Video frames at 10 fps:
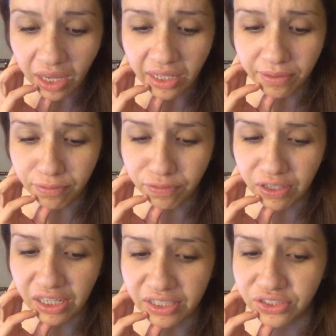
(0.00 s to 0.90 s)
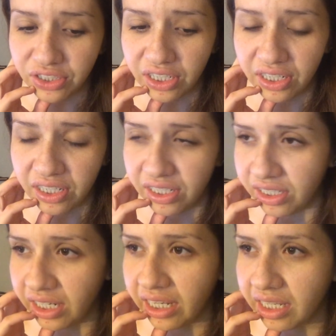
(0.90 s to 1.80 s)
I can finish
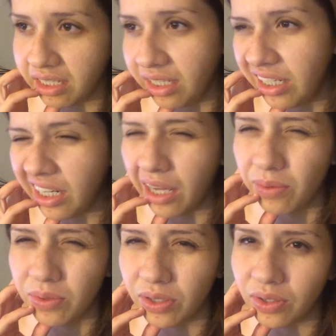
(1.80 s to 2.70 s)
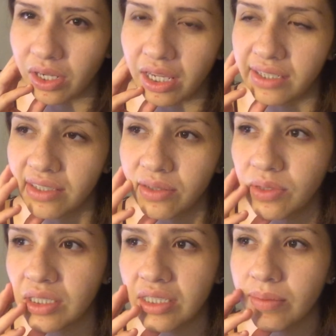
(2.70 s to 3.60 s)
in like in an hour or less it
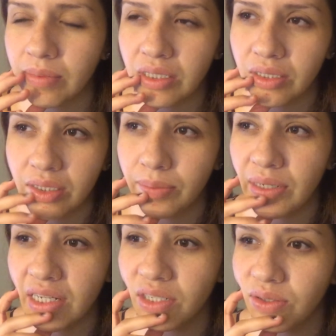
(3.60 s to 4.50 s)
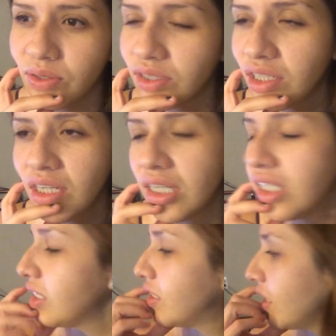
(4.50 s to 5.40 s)
wasn't that, many, that many clothes
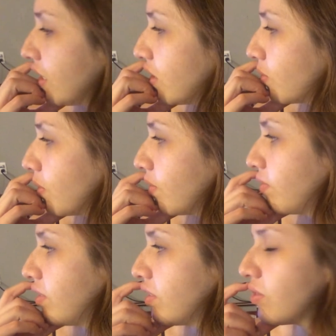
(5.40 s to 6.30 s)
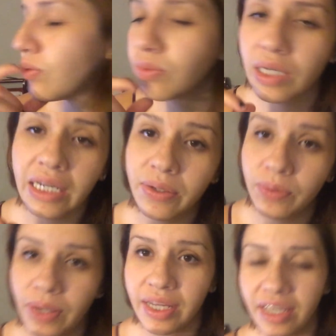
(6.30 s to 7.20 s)
so I just want to finish really
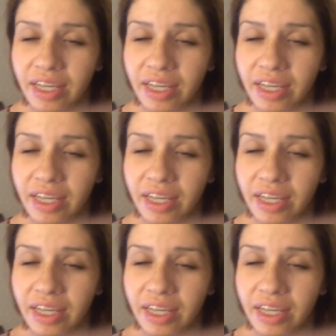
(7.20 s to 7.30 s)
quick